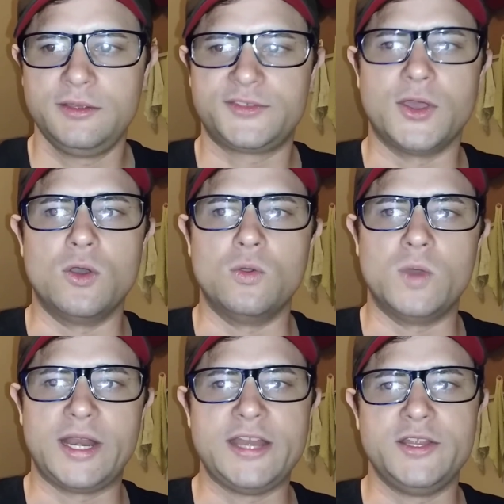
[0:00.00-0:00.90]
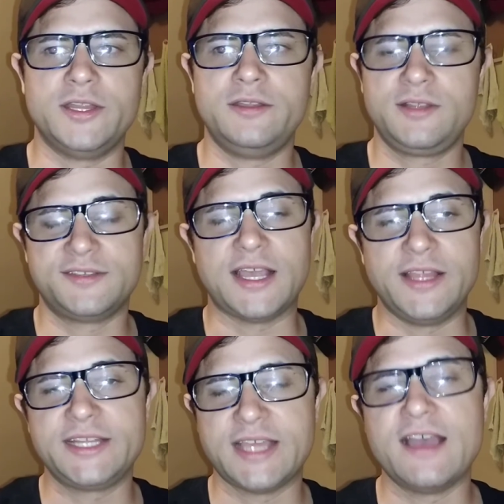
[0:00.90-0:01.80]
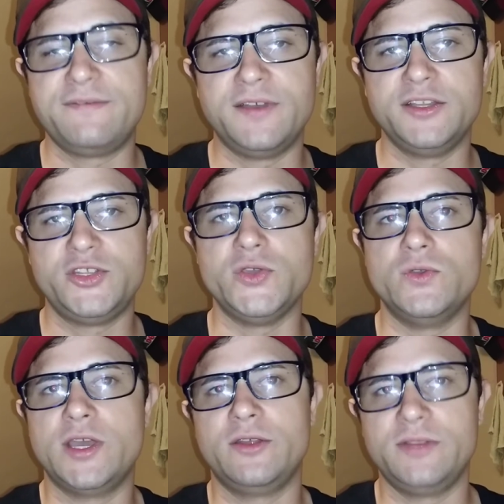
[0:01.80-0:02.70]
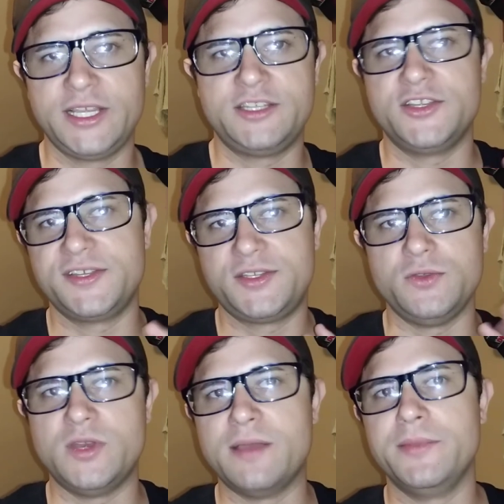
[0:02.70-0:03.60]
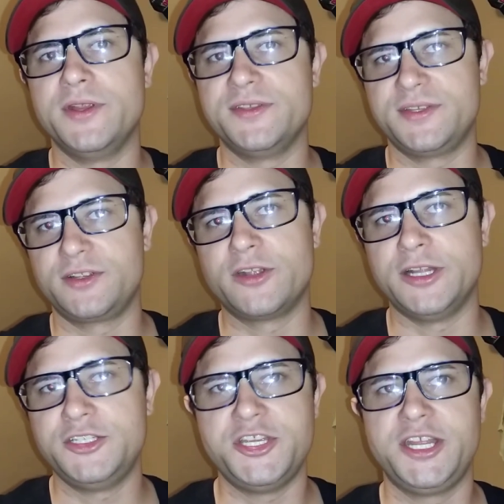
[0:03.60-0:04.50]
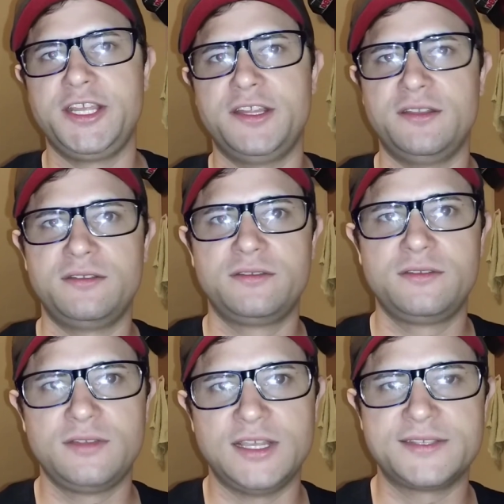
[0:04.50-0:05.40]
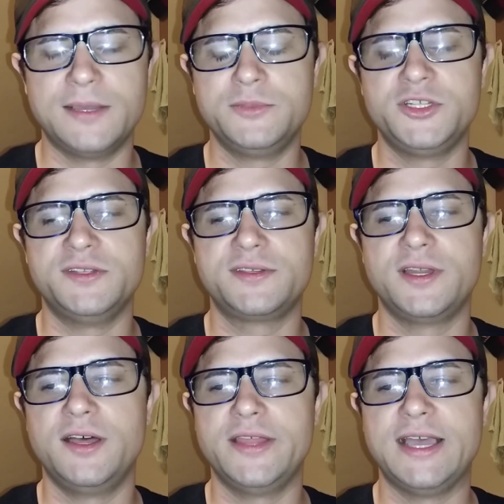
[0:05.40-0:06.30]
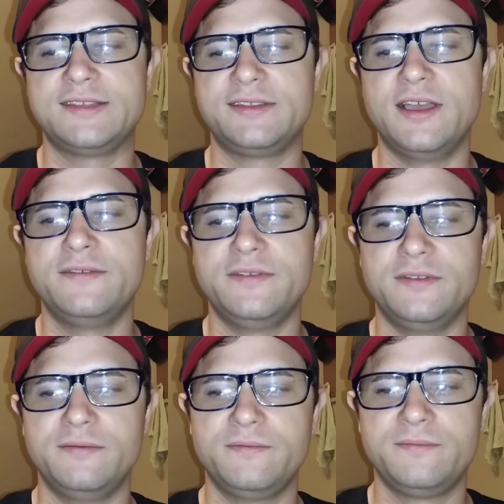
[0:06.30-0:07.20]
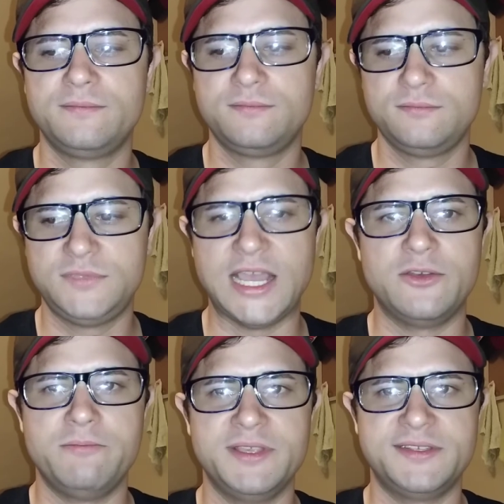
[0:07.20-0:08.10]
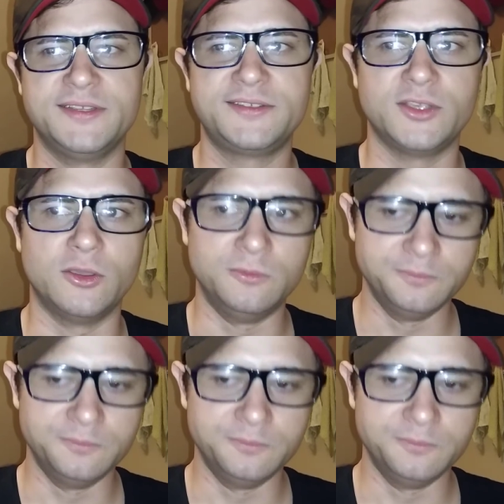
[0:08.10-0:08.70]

So what I did, because I like to have fun, too. I don't like to just do numbers and crunching and assumptions and all that stuff and down to business, so